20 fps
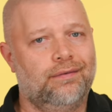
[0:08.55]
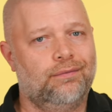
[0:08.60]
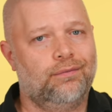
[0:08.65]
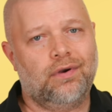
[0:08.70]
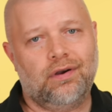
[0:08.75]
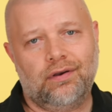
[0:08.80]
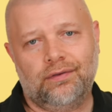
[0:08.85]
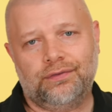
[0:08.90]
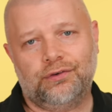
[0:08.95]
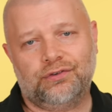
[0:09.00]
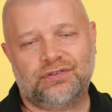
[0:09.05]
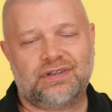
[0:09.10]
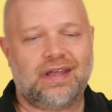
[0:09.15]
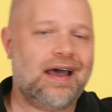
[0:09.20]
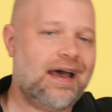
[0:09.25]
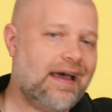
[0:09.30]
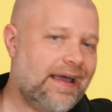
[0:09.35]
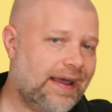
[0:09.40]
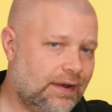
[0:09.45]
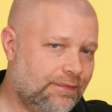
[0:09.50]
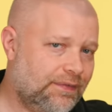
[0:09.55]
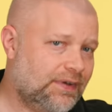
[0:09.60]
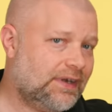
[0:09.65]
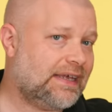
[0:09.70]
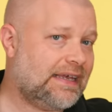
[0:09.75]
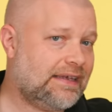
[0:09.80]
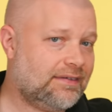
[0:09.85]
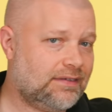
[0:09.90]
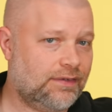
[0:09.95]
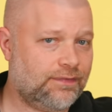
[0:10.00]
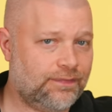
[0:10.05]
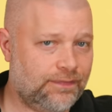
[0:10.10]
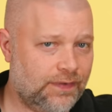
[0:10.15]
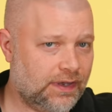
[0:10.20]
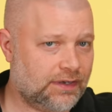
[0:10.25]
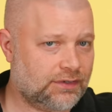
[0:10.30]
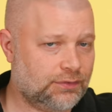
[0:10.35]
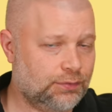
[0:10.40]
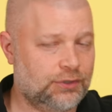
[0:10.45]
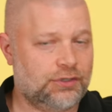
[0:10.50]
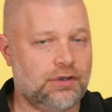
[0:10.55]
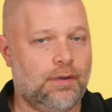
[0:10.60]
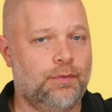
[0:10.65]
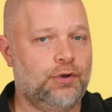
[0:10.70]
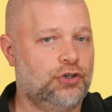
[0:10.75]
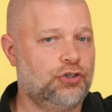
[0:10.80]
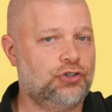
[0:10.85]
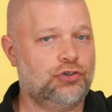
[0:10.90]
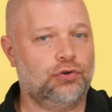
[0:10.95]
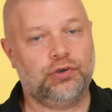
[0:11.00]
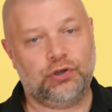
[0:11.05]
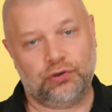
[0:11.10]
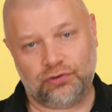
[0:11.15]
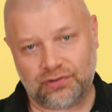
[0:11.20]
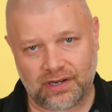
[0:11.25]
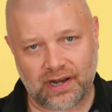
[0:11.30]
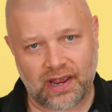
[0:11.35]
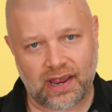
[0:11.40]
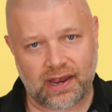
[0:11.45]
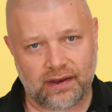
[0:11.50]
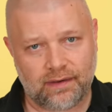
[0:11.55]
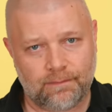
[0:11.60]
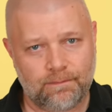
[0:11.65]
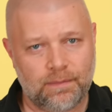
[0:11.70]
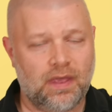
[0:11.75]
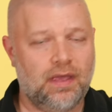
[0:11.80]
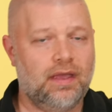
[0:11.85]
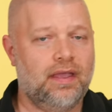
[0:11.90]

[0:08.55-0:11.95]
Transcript: well, there's kind of an easy fix, which I'm going to show you today.